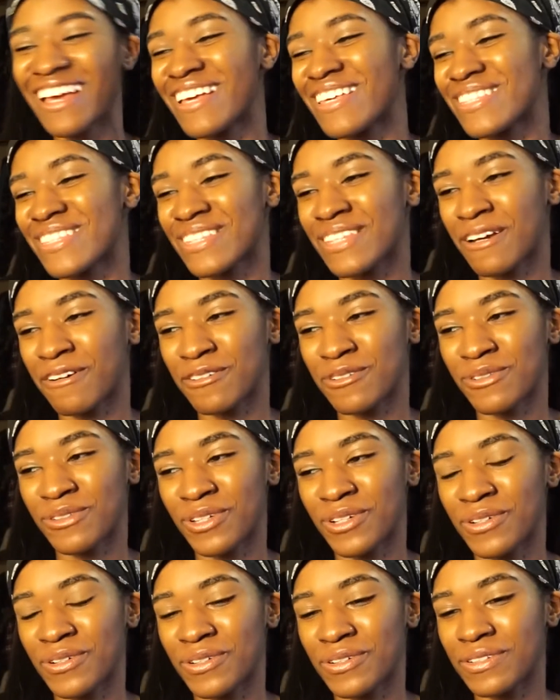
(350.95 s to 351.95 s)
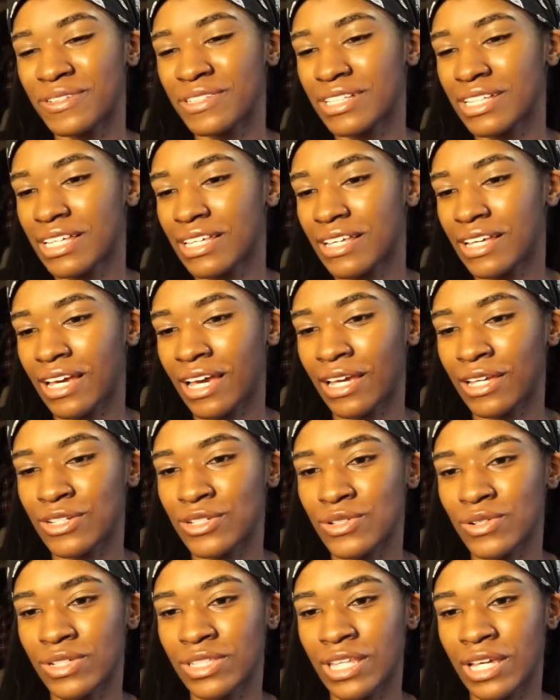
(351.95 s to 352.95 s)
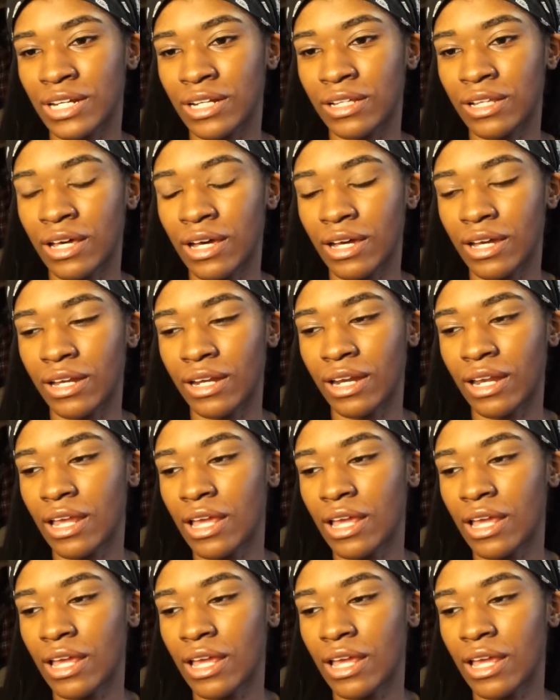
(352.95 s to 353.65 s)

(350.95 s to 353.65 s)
So that was really cool. I enjoyed that a lot.